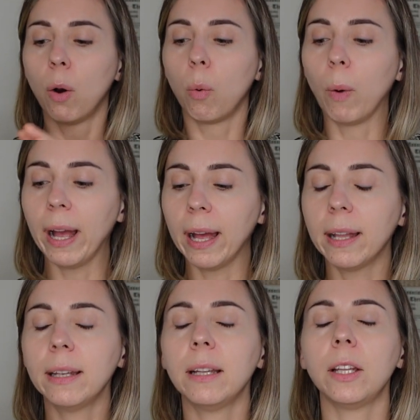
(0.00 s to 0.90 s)

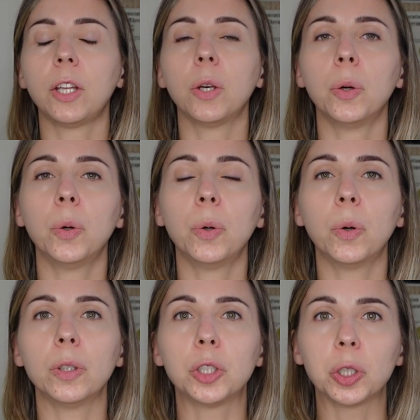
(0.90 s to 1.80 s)
When
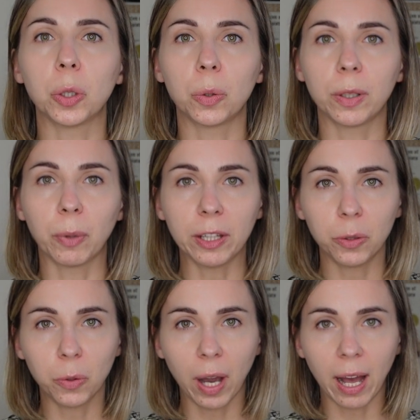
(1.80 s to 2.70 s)
you choose, when
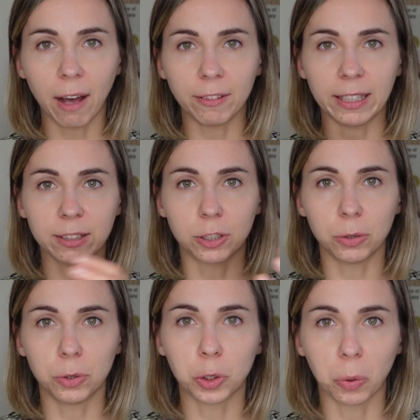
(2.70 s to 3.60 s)
you have these
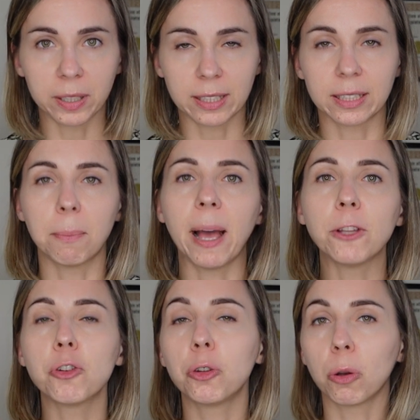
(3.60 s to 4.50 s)
two choices,
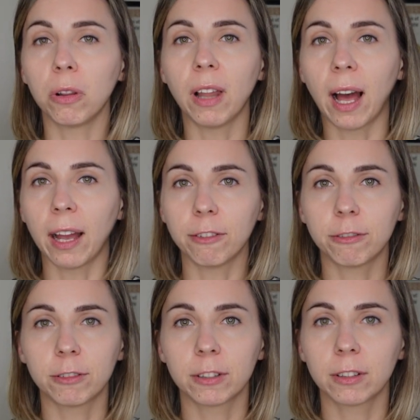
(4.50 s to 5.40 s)
imagine your
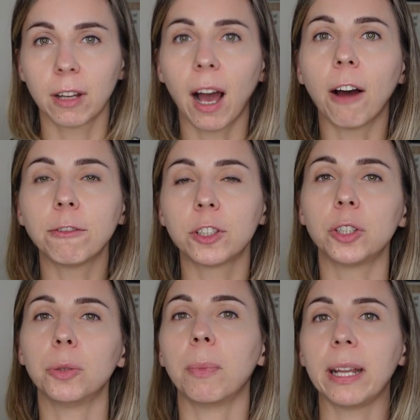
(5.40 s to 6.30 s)
life after
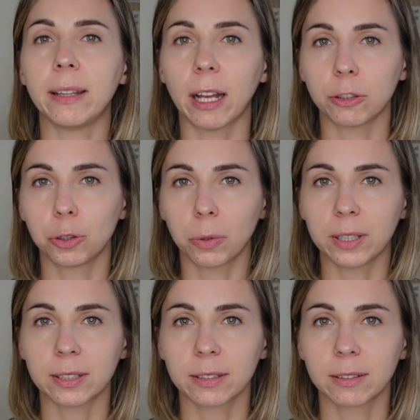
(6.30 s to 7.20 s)
you made that
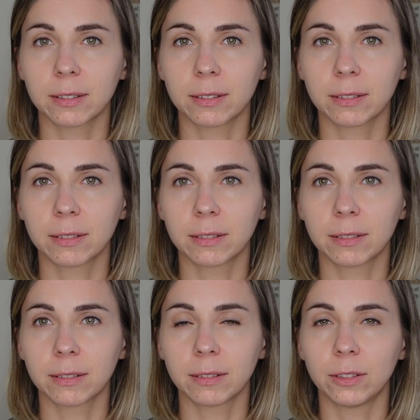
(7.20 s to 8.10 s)
choice.
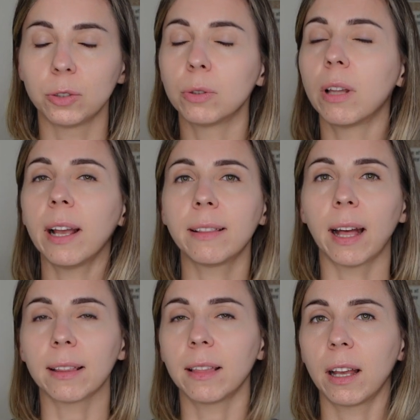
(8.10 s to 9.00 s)
Do you like
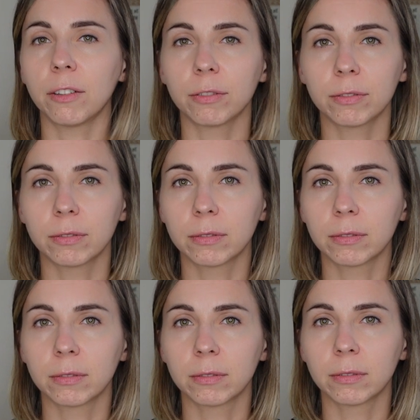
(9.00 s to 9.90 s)
that life?
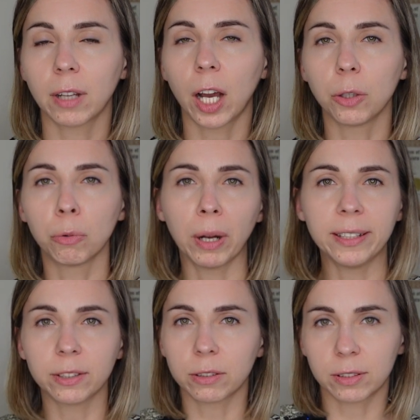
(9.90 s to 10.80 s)
Are you
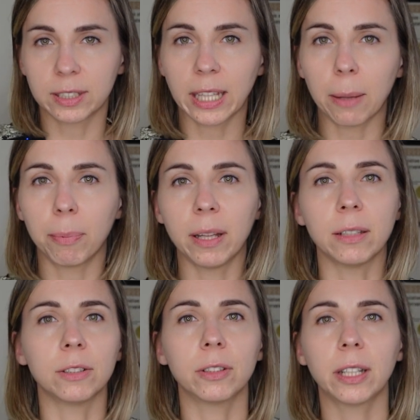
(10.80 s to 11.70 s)
ready to step
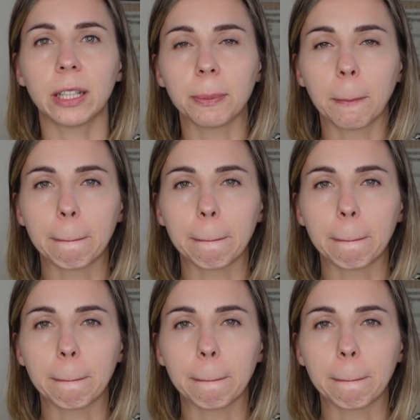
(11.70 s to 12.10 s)
into it?